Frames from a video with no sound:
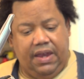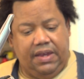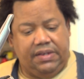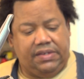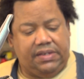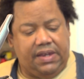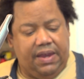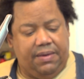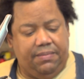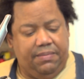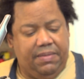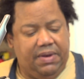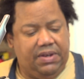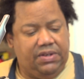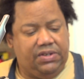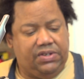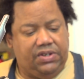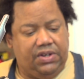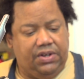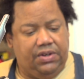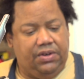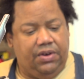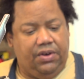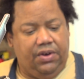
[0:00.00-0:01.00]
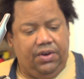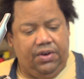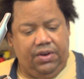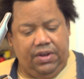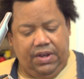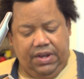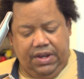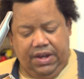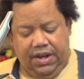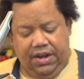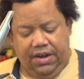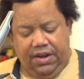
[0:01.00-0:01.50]
As I mentioned
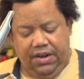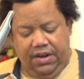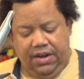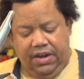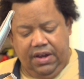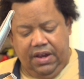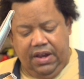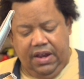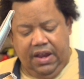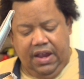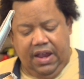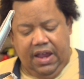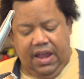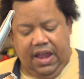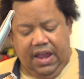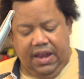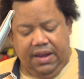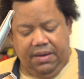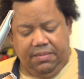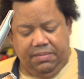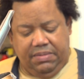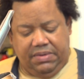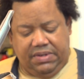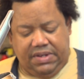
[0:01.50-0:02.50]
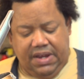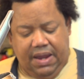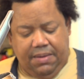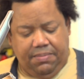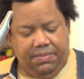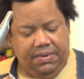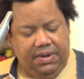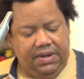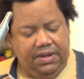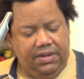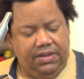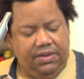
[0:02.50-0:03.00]
earlier, I am
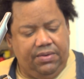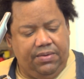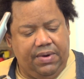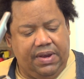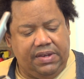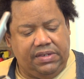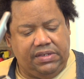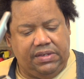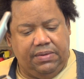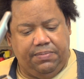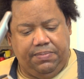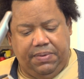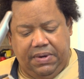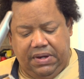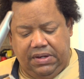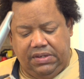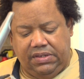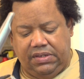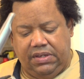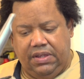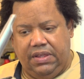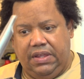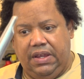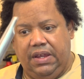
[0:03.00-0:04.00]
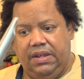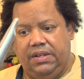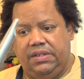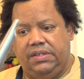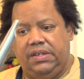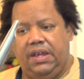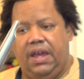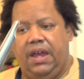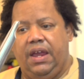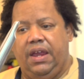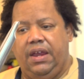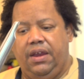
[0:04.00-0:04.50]
doubling the recipe, so the
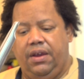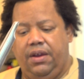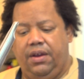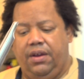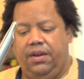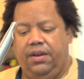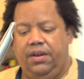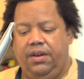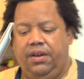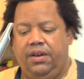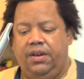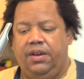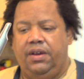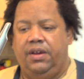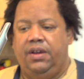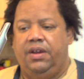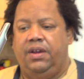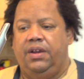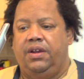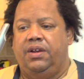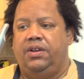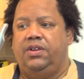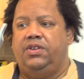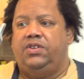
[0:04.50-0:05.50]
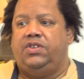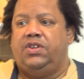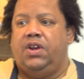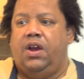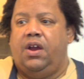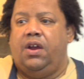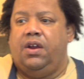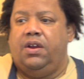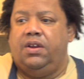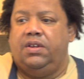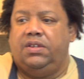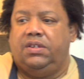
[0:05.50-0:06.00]
entire
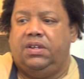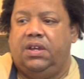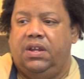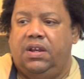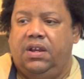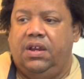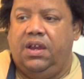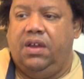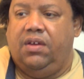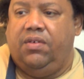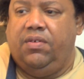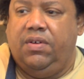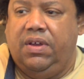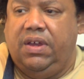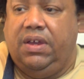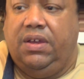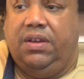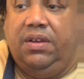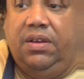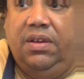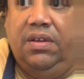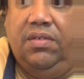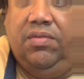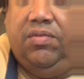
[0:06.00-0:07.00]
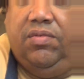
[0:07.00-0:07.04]
jar is going to go in.